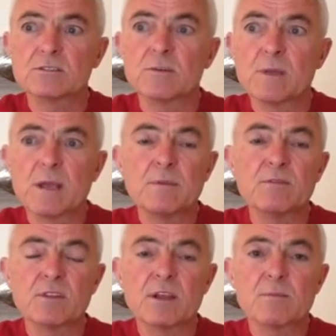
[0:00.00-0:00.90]
So I'm happy
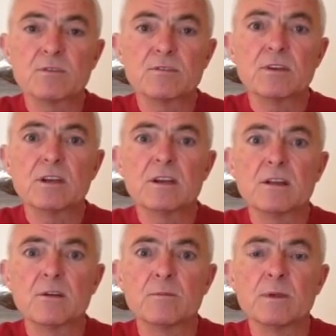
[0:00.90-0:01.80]
for the opportunity to
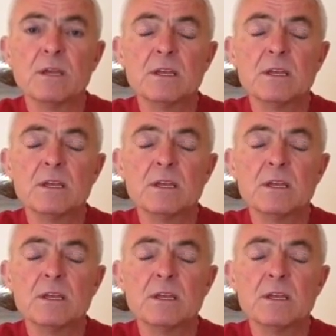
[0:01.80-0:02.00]
help